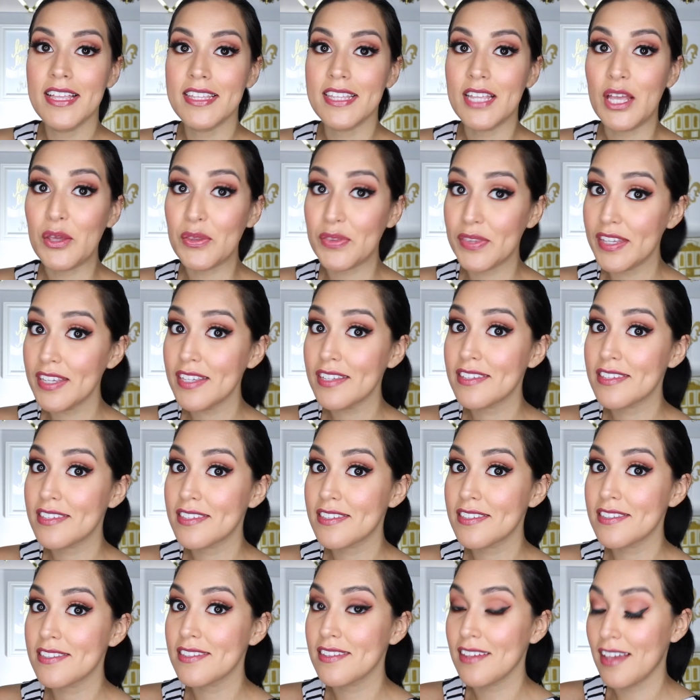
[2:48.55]
Now,
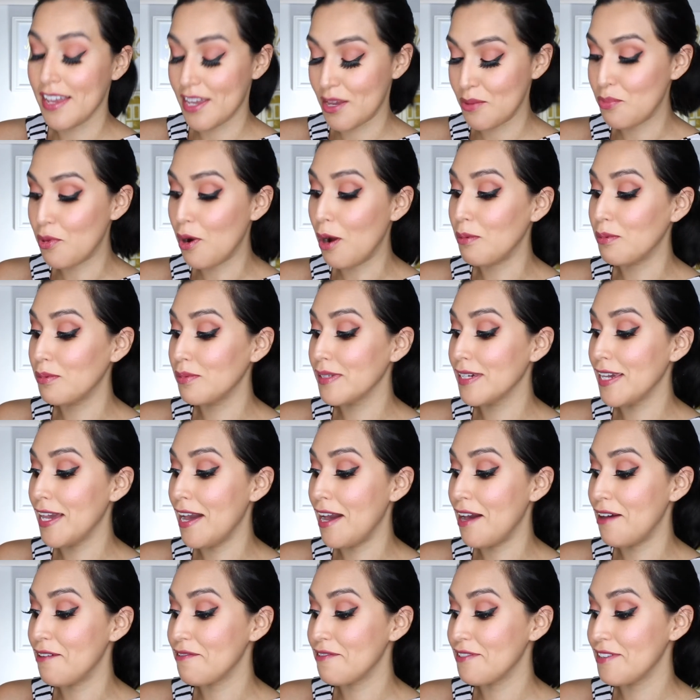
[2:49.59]
this I can probably
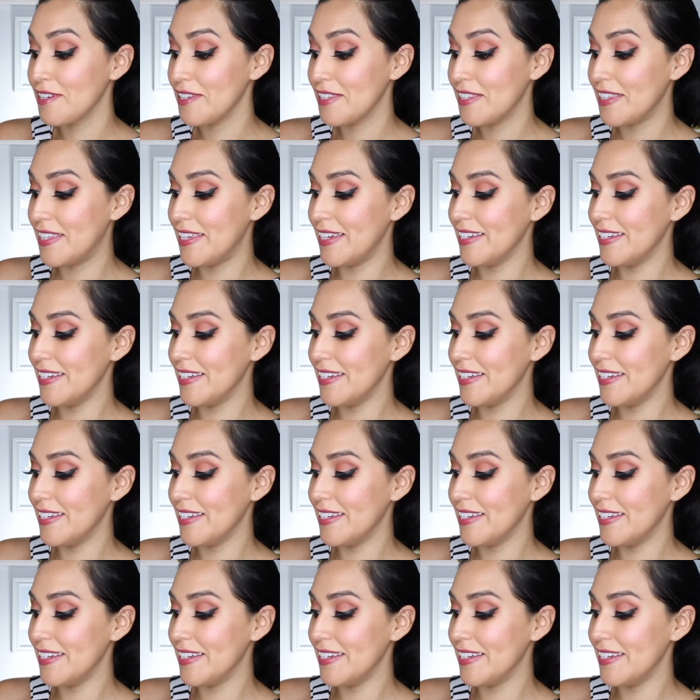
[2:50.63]
have.